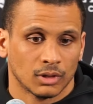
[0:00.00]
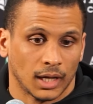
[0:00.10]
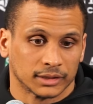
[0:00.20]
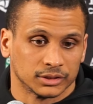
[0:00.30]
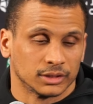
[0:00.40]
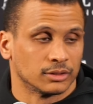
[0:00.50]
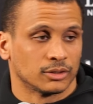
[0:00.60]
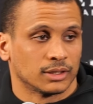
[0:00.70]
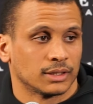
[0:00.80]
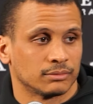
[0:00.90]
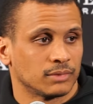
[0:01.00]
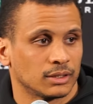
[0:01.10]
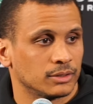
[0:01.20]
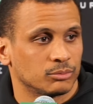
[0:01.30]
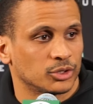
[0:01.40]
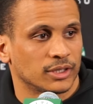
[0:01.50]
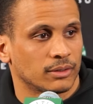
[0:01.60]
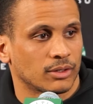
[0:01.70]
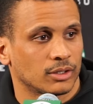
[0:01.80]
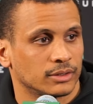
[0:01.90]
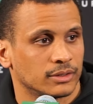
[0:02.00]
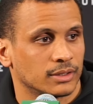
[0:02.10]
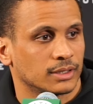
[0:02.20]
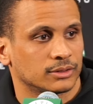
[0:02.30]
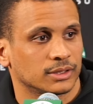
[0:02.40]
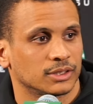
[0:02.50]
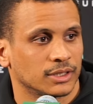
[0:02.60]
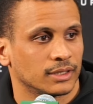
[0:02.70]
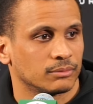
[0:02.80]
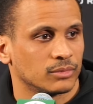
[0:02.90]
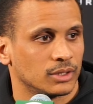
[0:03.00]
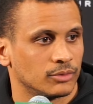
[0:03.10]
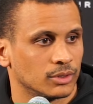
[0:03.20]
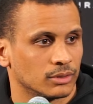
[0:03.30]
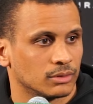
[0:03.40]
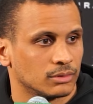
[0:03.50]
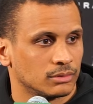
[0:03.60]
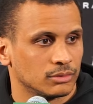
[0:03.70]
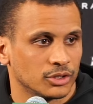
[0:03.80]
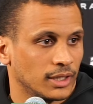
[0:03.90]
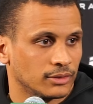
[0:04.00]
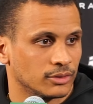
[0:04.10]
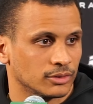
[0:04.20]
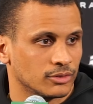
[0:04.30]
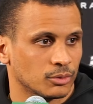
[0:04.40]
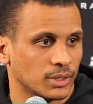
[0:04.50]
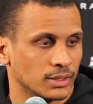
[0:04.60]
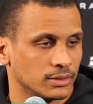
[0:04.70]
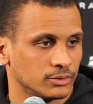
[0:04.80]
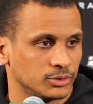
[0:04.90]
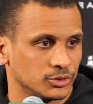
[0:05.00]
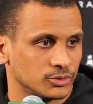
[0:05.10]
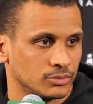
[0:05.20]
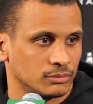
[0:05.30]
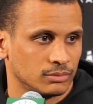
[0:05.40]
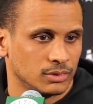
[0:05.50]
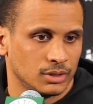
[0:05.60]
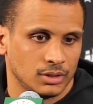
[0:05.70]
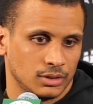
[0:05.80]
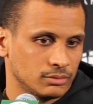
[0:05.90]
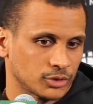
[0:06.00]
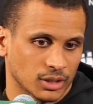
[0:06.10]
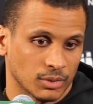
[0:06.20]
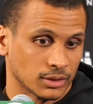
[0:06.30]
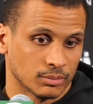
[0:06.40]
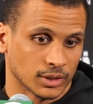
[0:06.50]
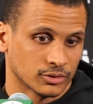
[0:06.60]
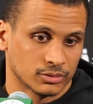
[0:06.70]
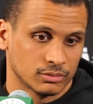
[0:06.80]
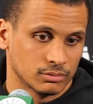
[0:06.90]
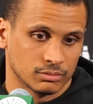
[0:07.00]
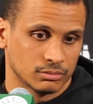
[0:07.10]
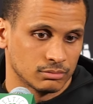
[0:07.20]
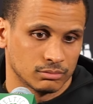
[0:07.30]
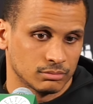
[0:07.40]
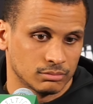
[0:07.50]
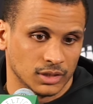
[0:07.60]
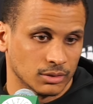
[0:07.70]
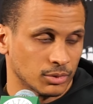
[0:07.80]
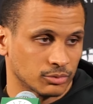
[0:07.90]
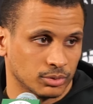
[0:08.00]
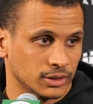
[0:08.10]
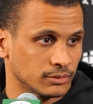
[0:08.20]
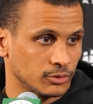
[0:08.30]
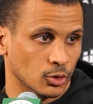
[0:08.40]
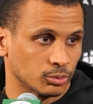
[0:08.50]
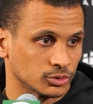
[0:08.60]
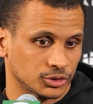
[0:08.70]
I actually didn't know that. I didn't put any thought into that, so I can't give you a good answer as to why that is. We just try to make the best play. If you're open,